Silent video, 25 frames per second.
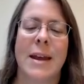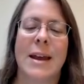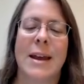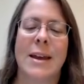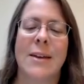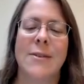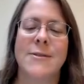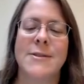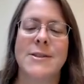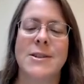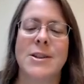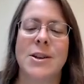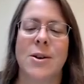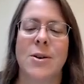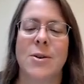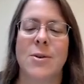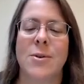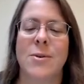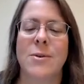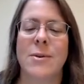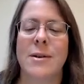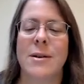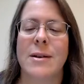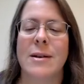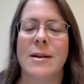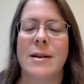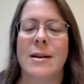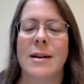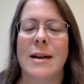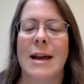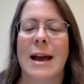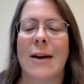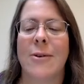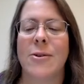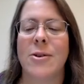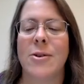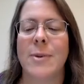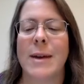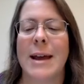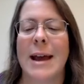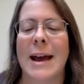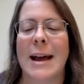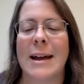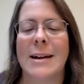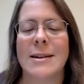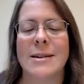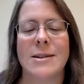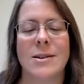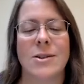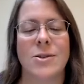If so, how do we
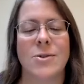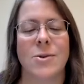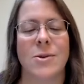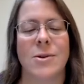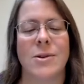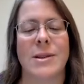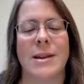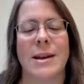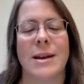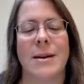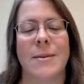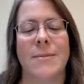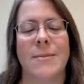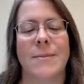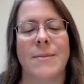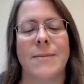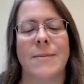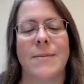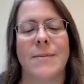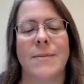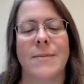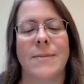act toward them?